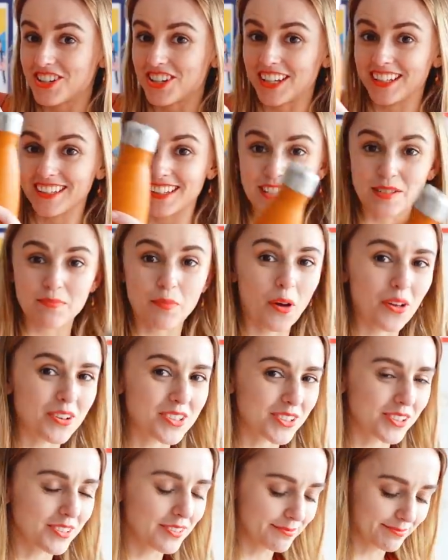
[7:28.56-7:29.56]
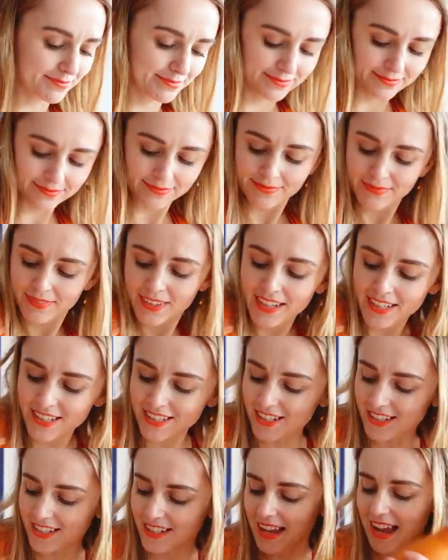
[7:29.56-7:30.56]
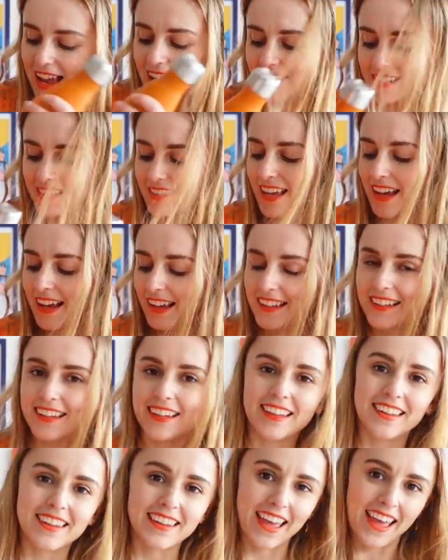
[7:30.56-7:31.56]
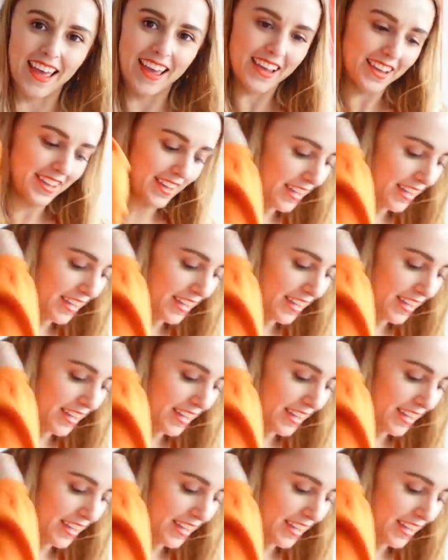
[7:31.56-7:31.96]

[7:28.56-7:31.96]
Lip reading: Chili's bottle. Let's just add that in there.